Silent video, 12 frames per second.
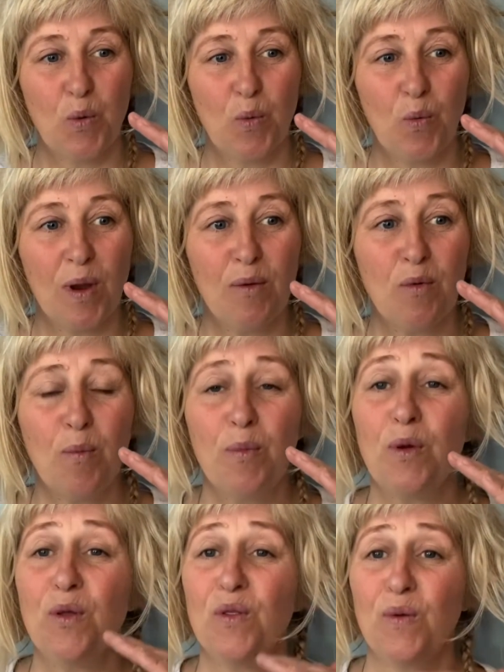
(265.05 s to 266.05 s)
we will
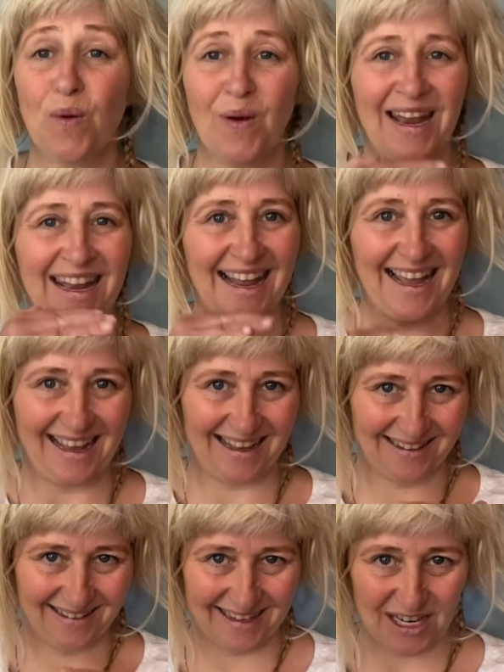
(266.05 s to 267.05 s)
burn through a layer
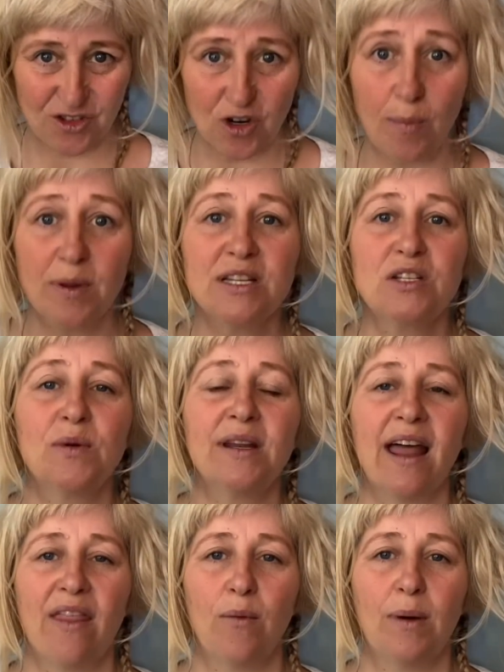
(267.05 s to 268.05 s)
and drop into
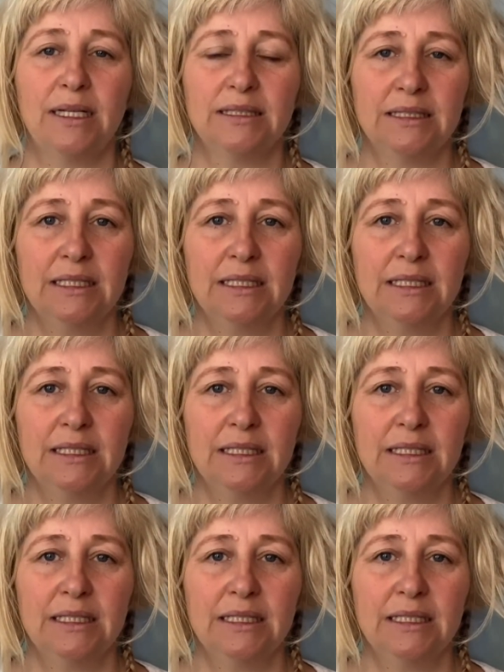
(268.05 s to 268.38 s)
another one.